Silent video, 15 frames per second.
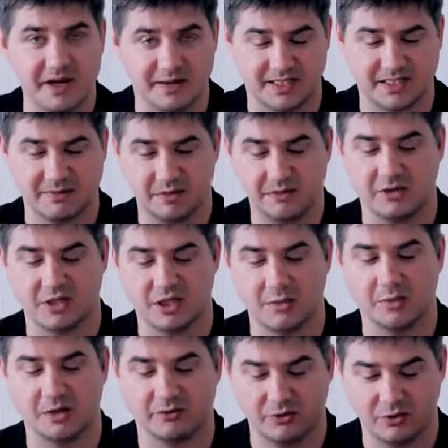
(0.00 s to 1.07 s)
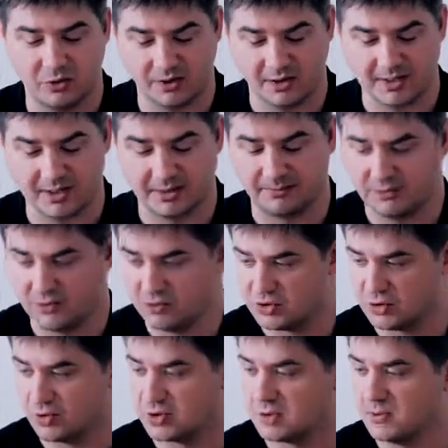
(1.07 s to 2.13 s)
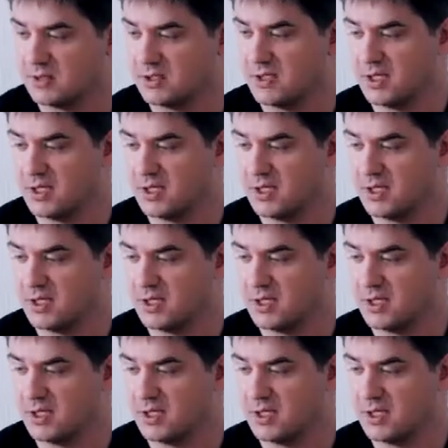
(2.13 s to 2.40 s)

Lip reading: this video, so I remember what to do.